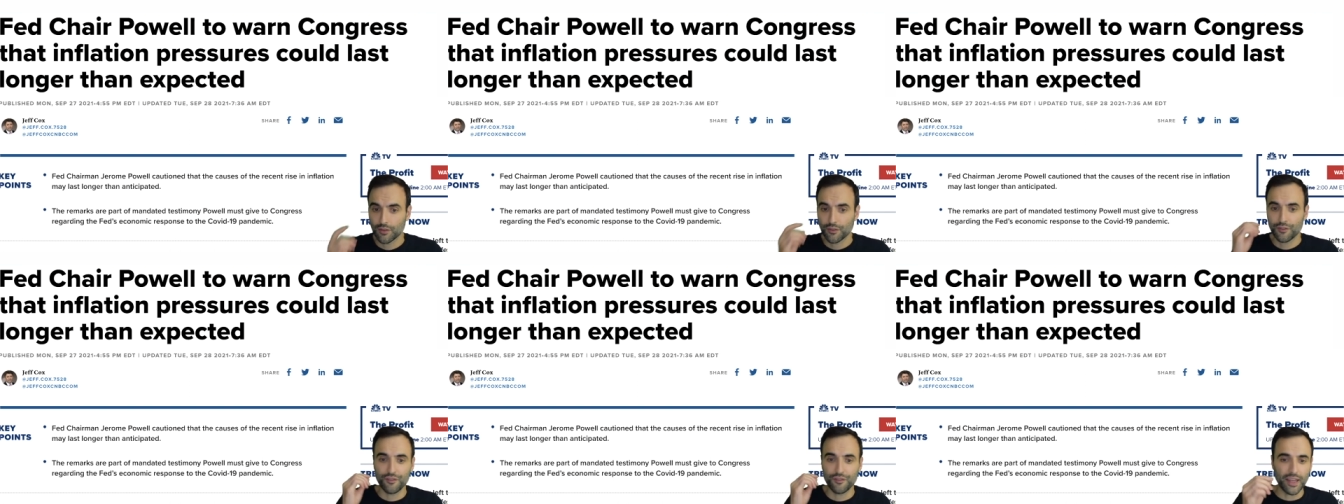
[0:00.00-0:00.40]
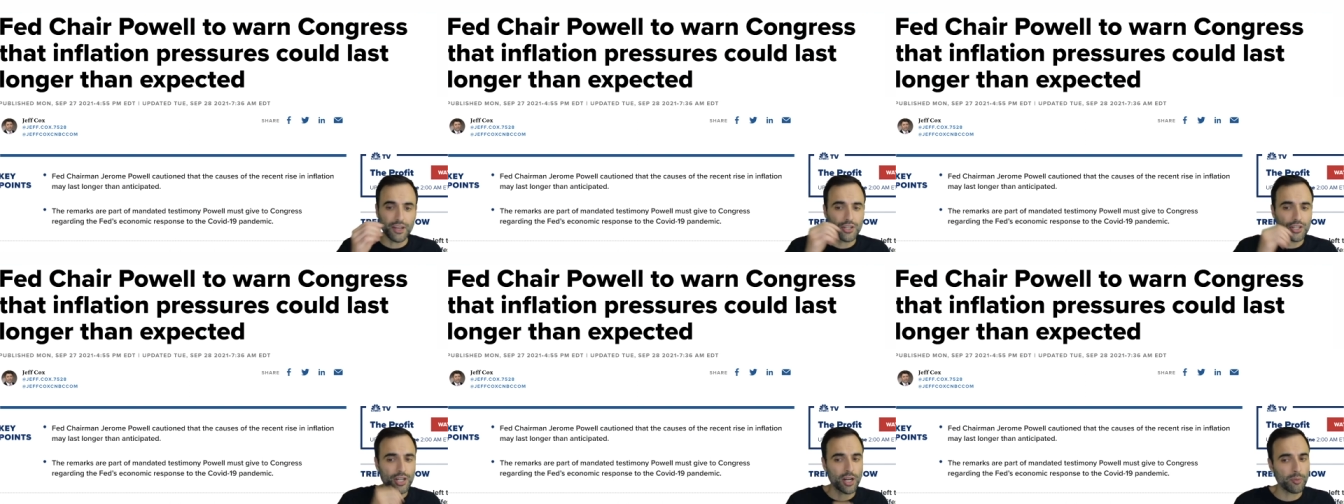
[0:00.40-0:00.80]

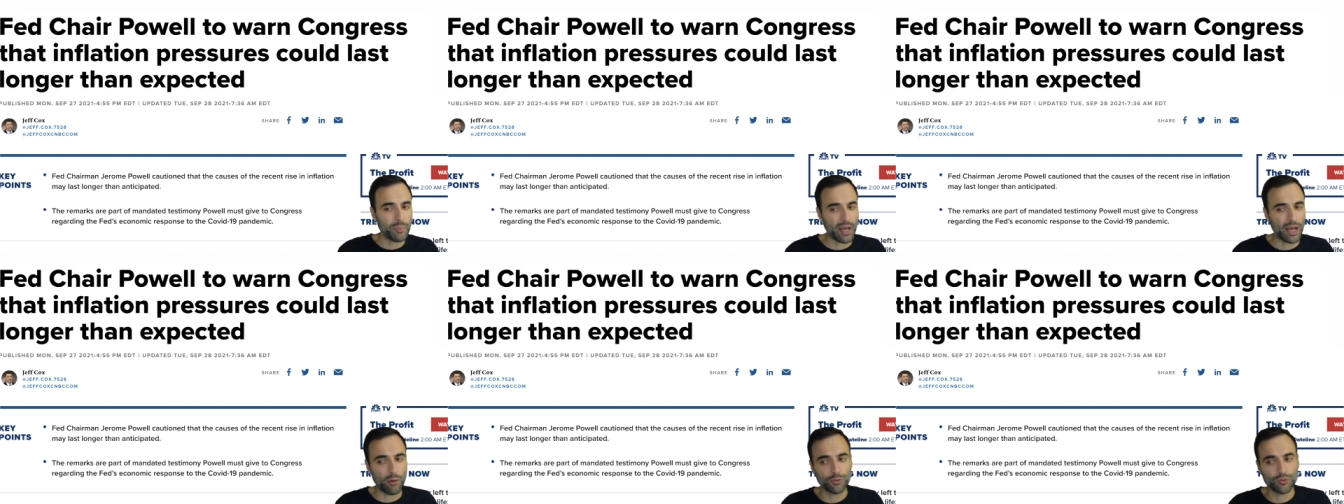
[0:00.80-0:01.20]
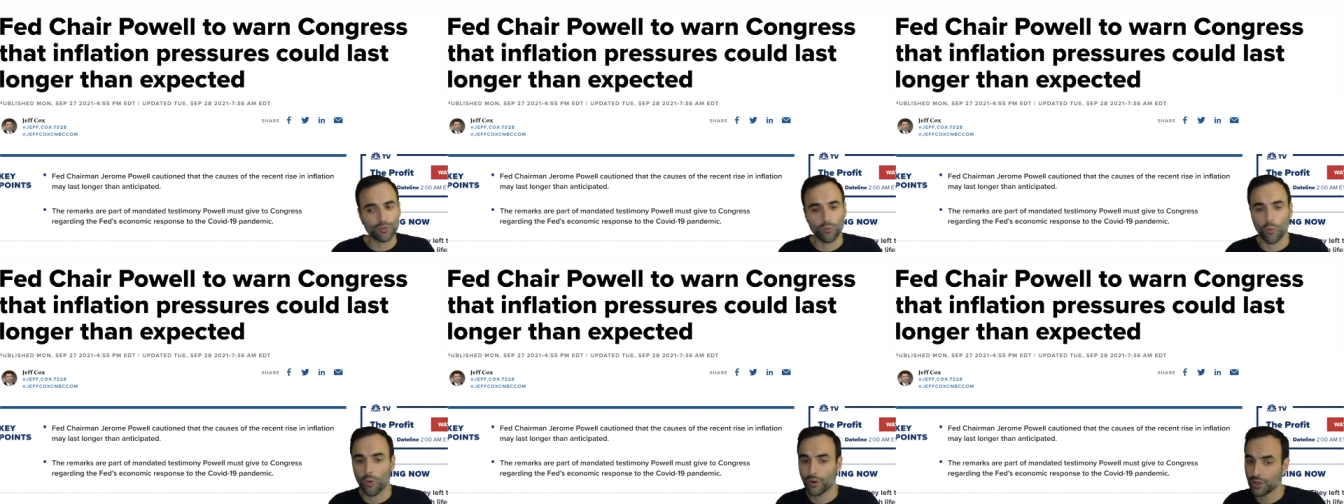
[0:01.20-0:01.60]
Fed Chair Powell to
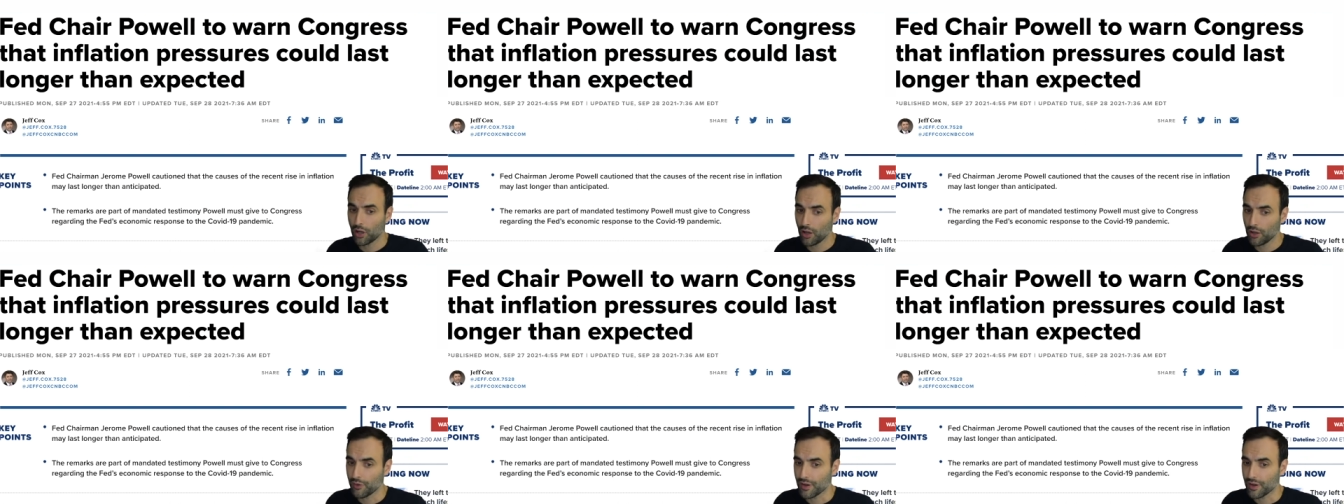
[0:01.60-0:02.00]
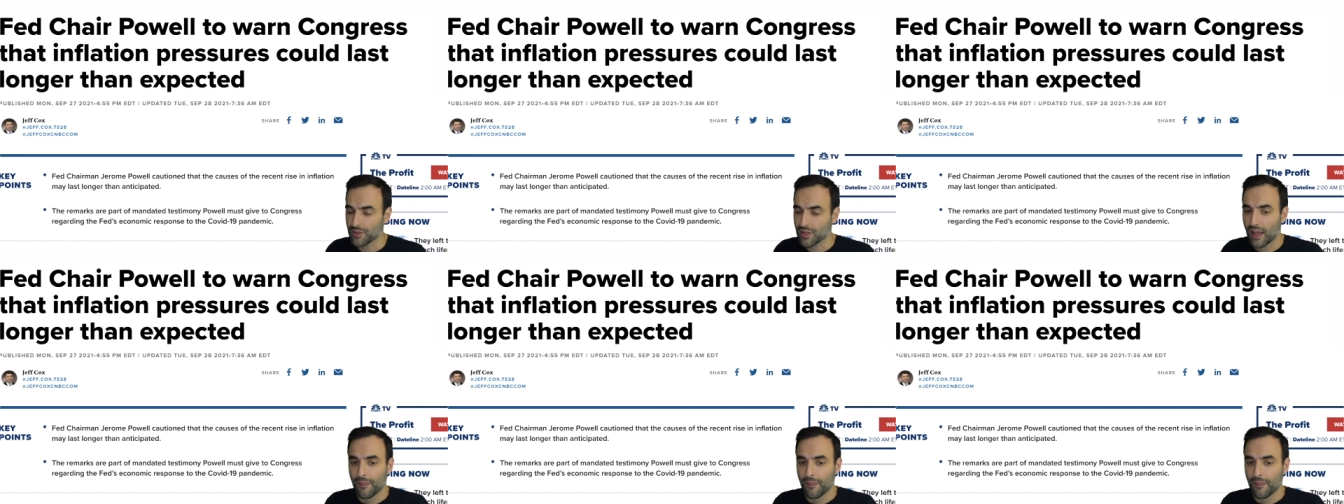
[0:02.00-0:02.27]
warn Congress